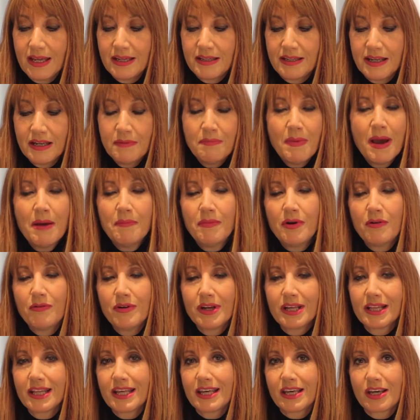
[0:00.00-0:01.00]
did make me
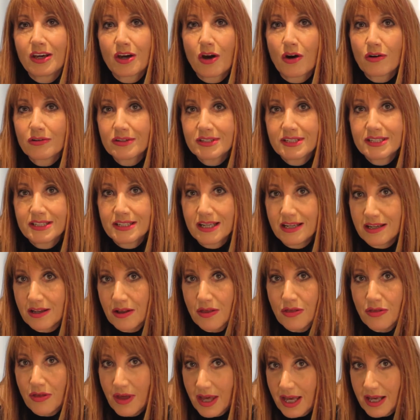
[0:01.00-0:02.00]
really consider
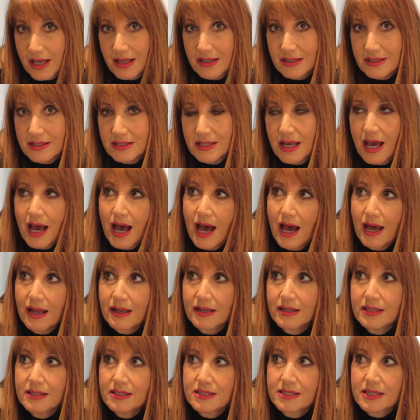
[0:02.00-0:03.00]
things,
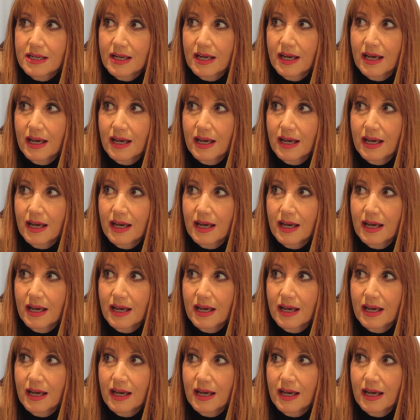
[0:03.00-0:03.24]
and